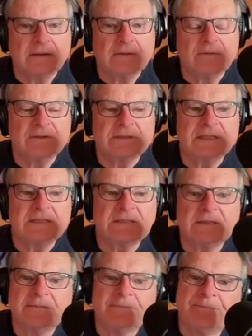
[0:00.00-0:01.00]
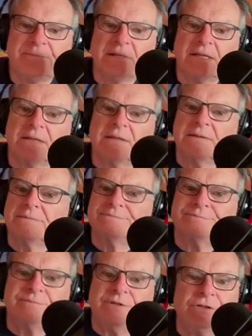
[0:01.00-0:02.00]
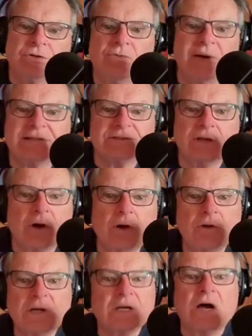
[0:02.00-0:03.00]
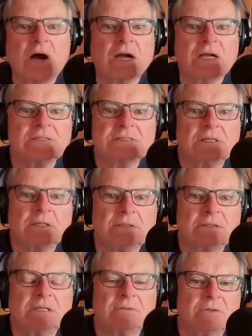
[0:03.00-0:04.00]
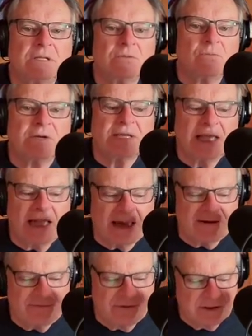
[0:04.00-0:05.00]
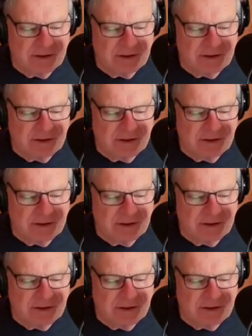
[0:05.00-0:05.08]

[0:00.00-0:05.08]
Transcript: with these U.S. oligarchs that we have,